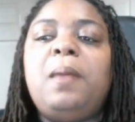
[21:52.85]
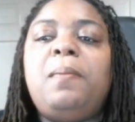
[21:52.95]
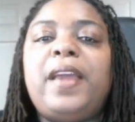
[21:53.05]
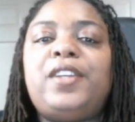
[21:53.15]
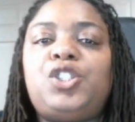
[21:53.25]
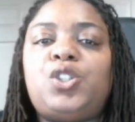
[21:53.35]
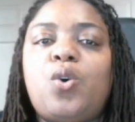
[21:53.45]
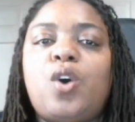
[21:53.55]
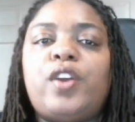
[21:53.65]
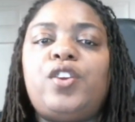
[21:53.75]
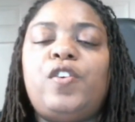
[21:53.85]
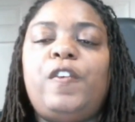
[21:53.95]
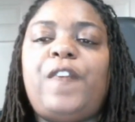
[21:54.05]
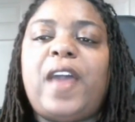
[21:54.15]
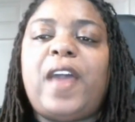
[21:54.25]
Make sure you
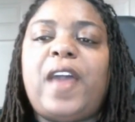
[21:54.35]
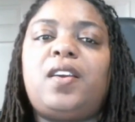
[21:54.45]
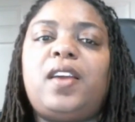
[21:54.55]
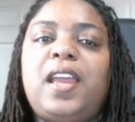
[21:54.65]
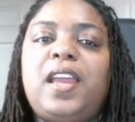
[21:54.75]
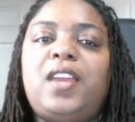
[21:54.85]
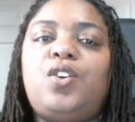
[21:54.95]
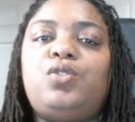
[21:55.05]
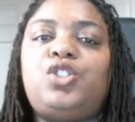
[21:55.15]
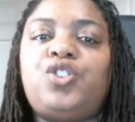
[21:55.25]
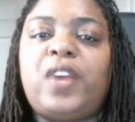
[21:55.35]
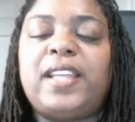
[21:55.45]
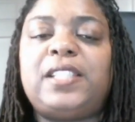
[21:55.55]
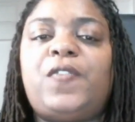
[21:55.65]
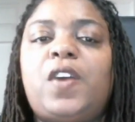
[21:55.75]
factor in those
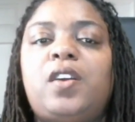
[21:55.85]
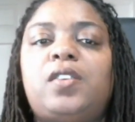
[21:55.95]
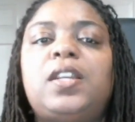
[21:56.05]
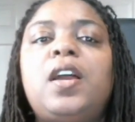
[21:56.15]
transfers